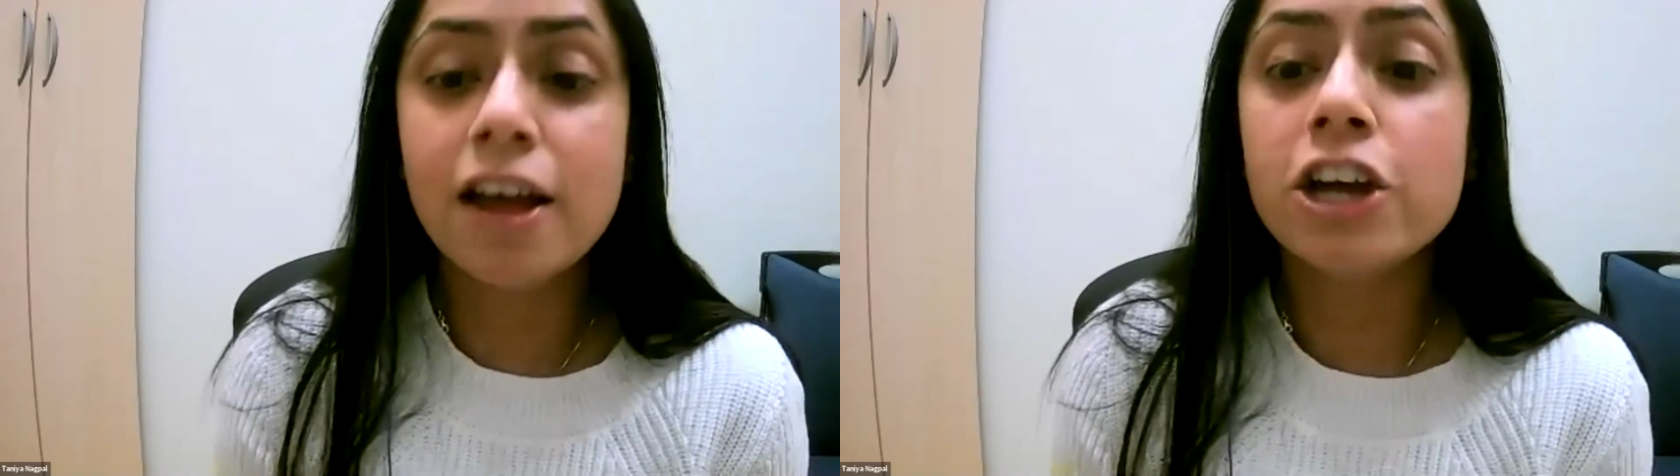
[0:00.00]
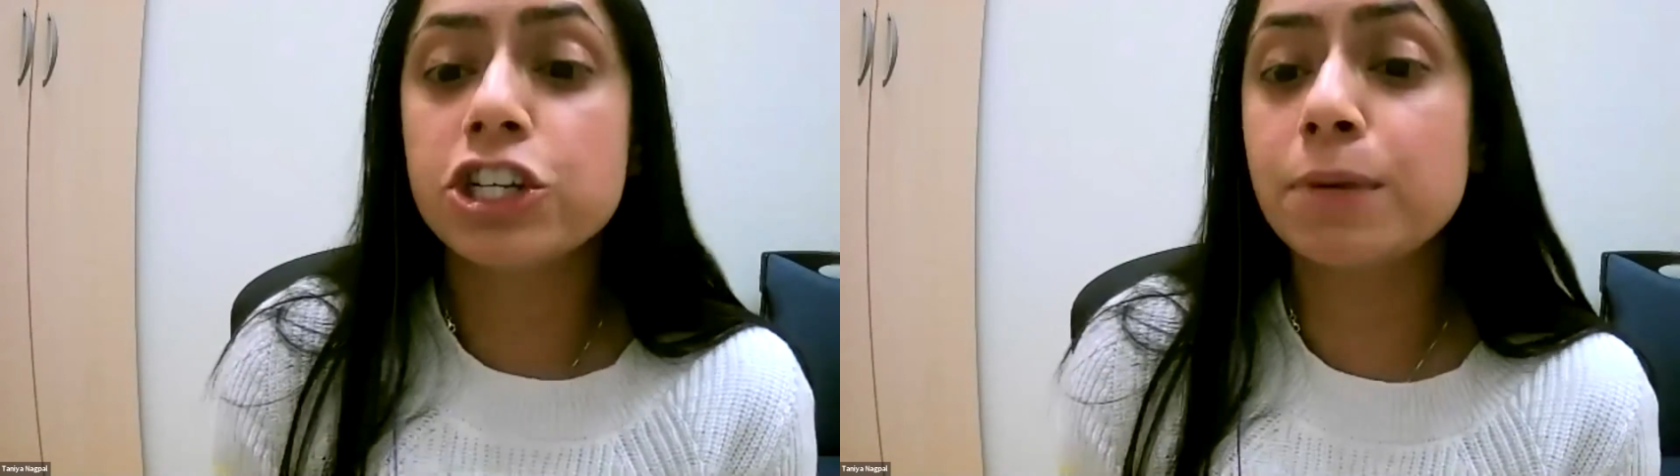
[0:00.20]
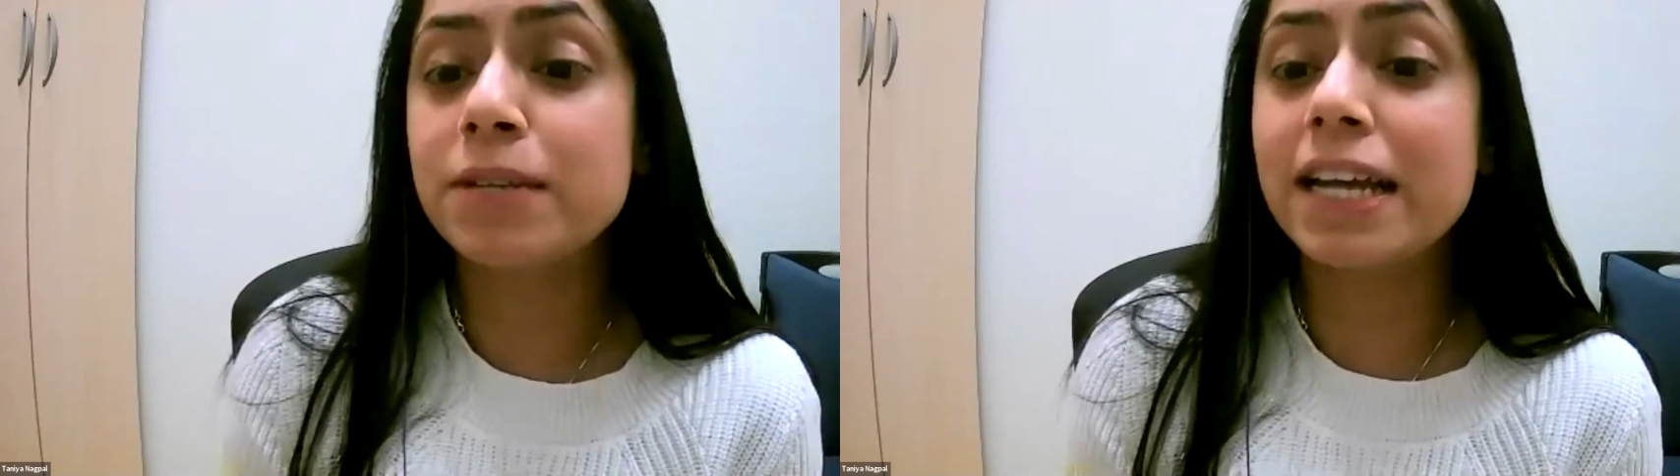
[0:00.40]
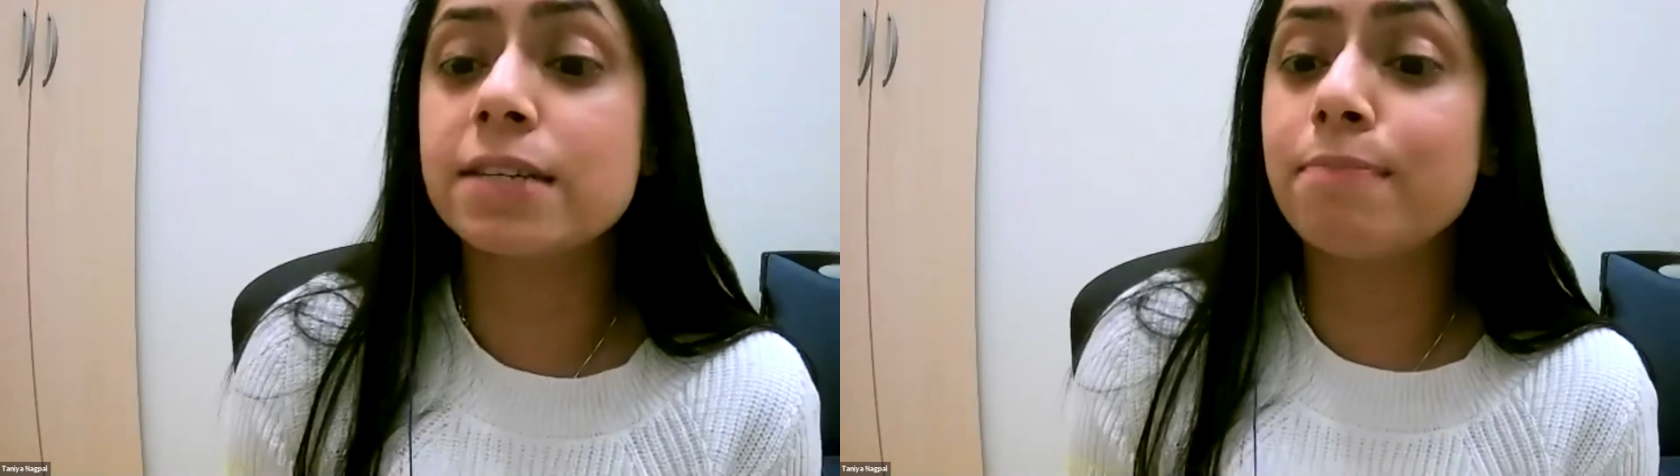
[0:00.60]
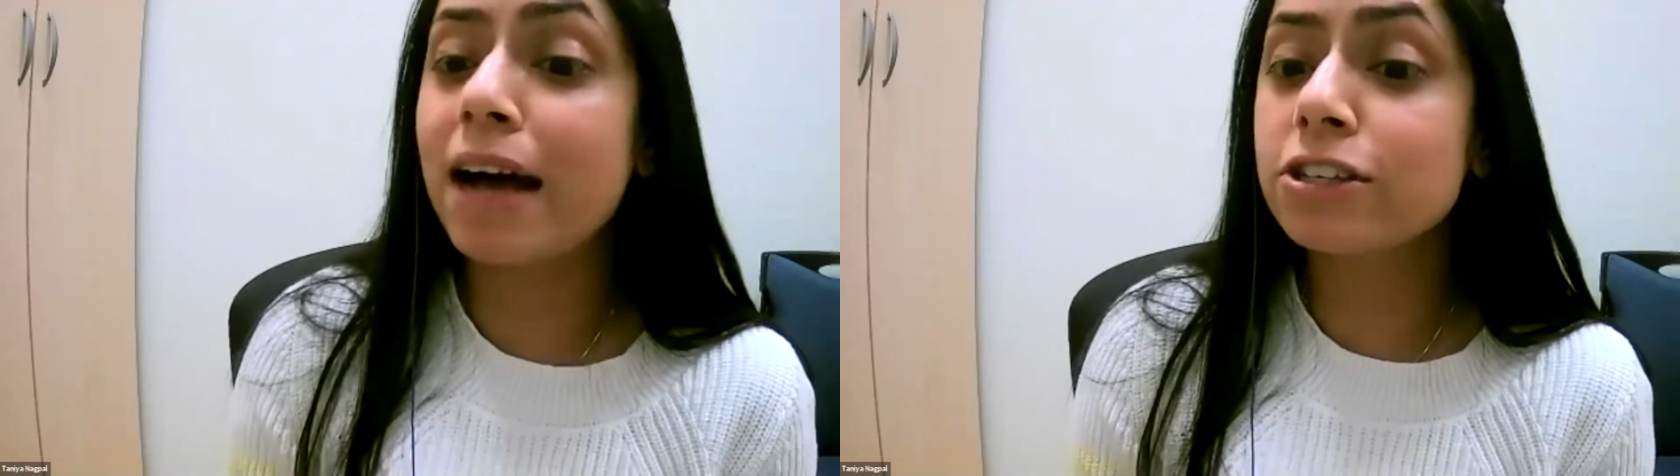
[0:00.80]
She obtained
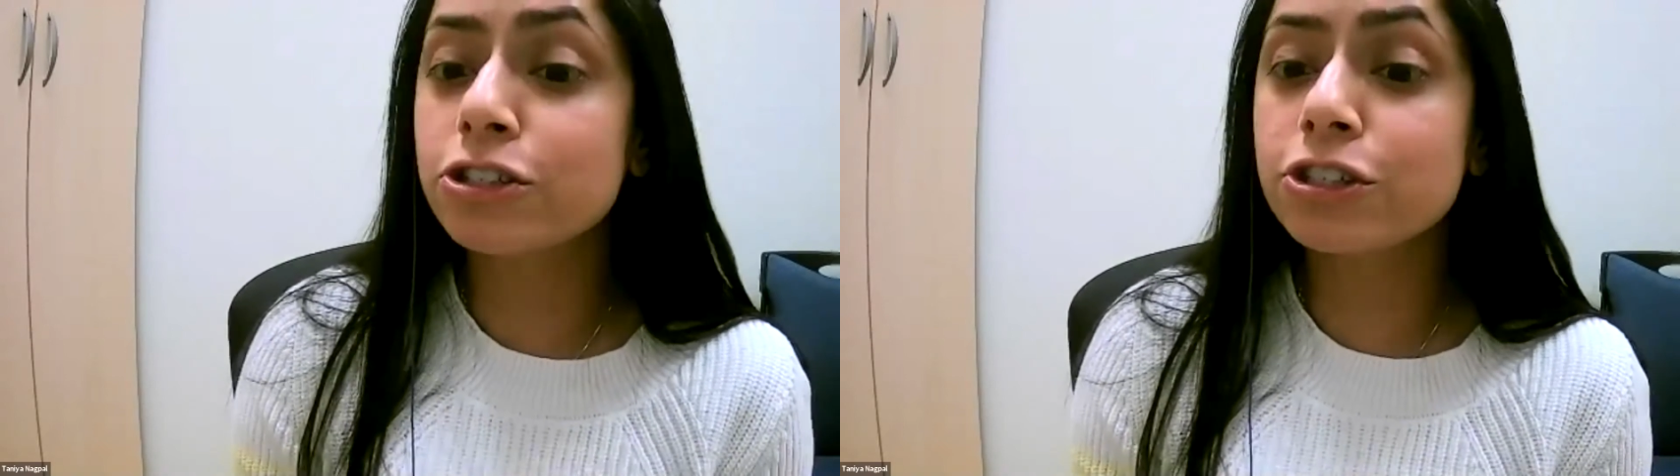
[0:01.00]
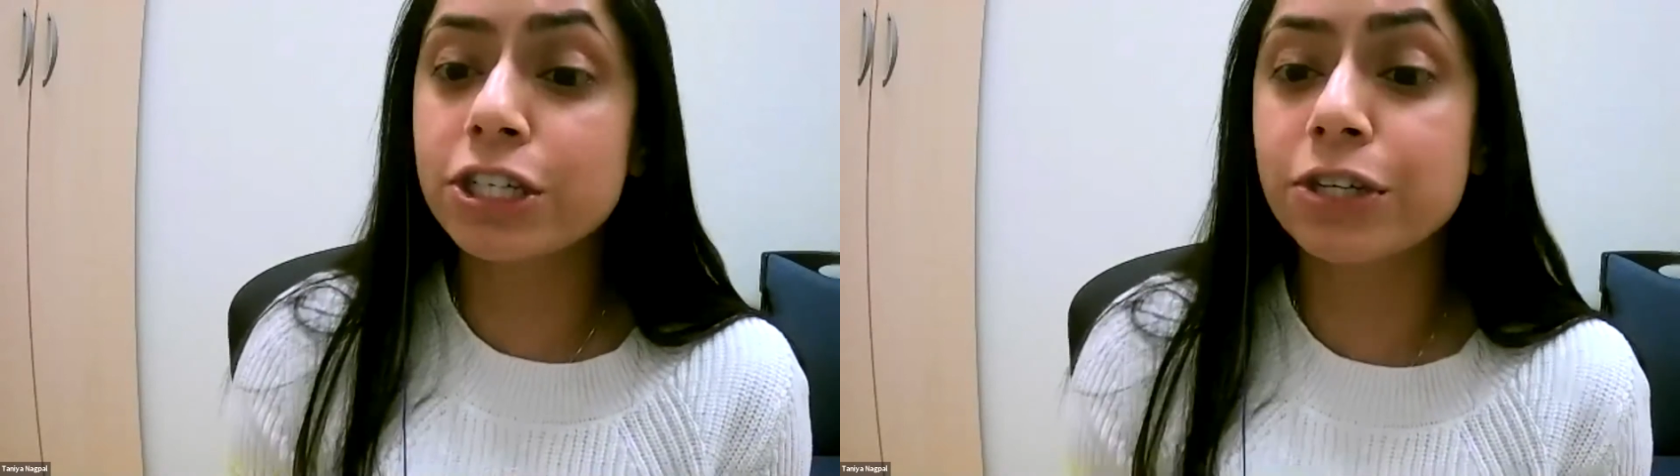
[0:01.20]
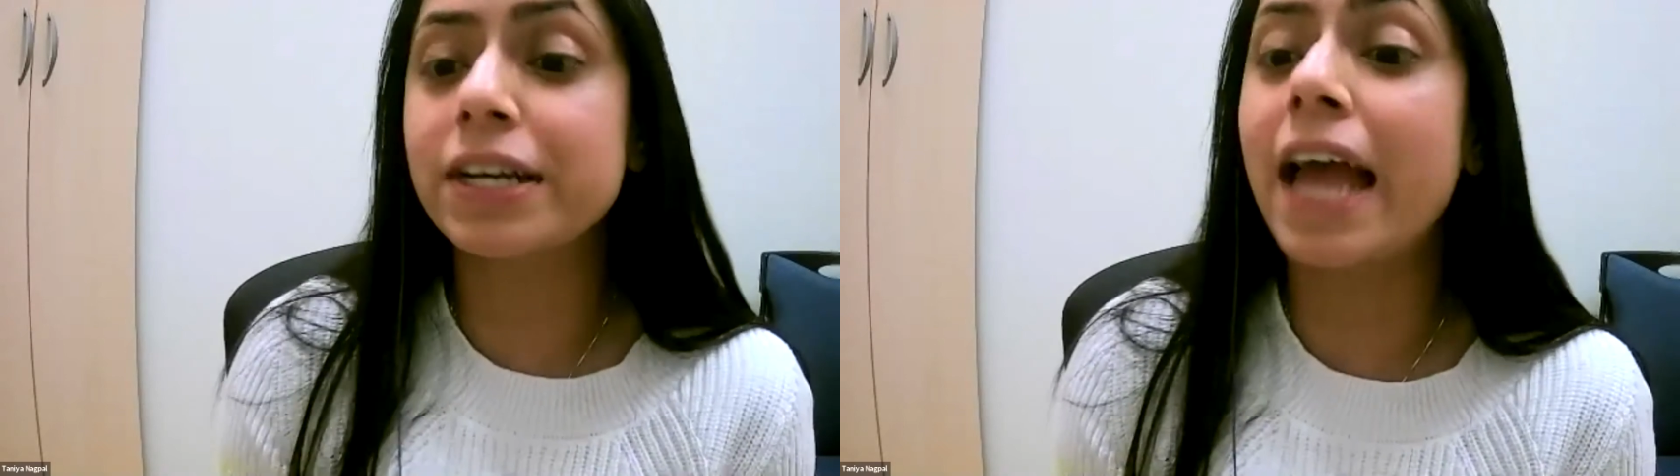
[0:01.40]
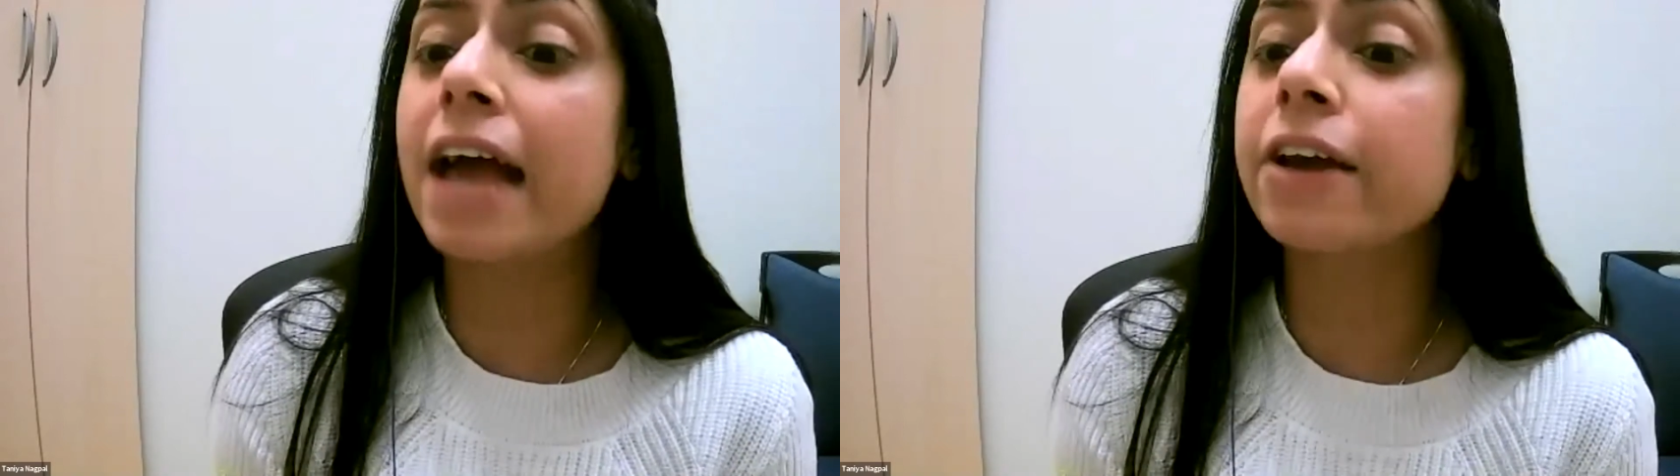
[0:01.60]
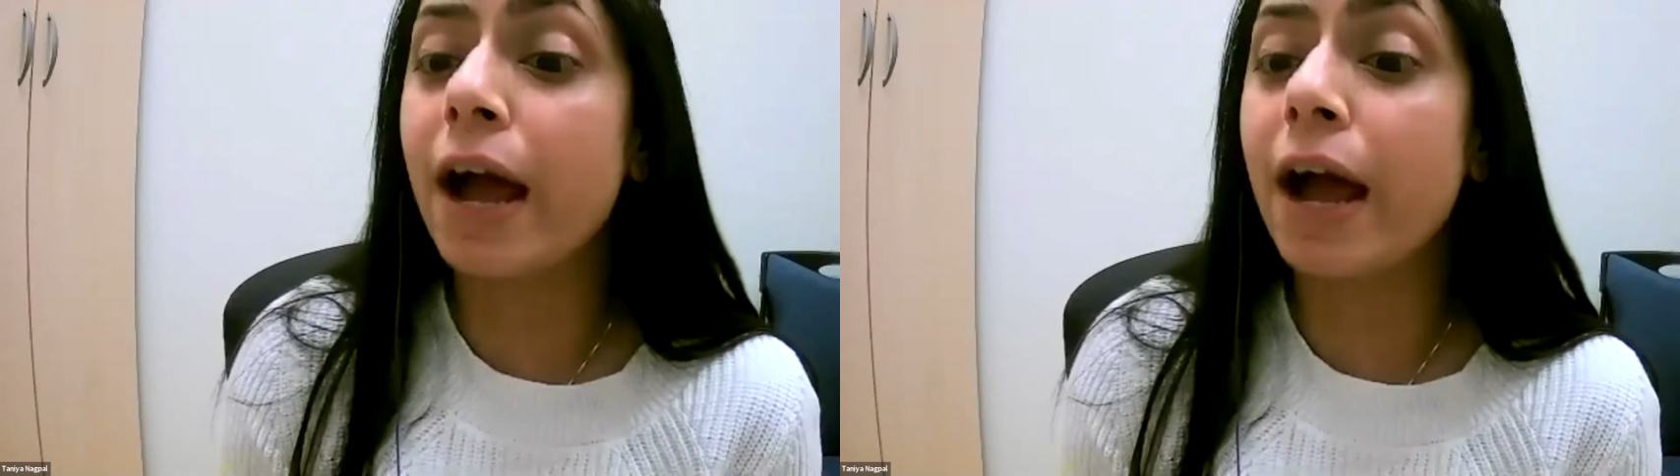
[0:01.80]
a master's degree and her